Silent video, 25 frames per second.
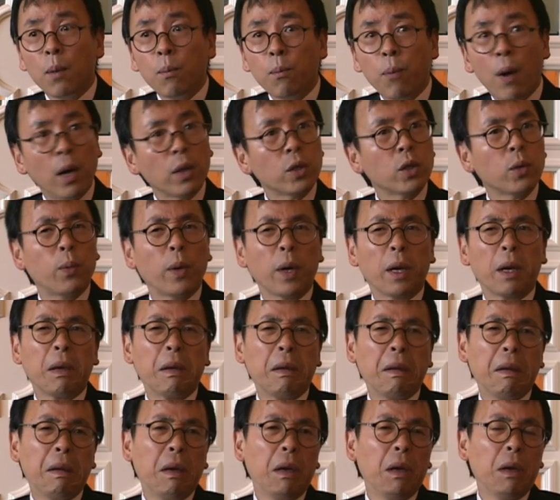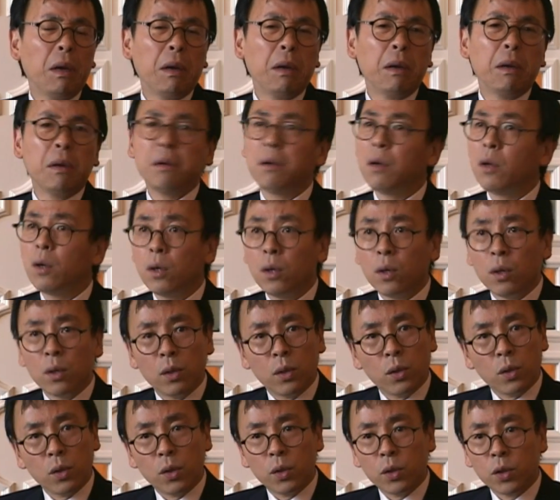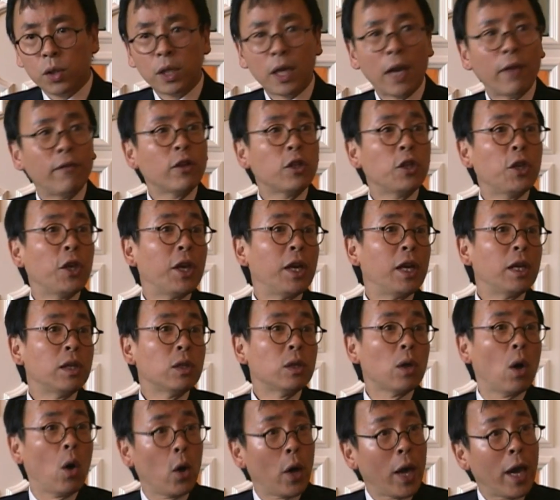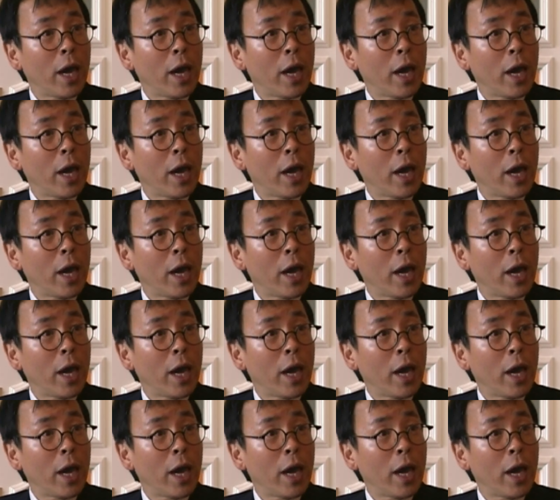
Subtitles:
possibly 7 years or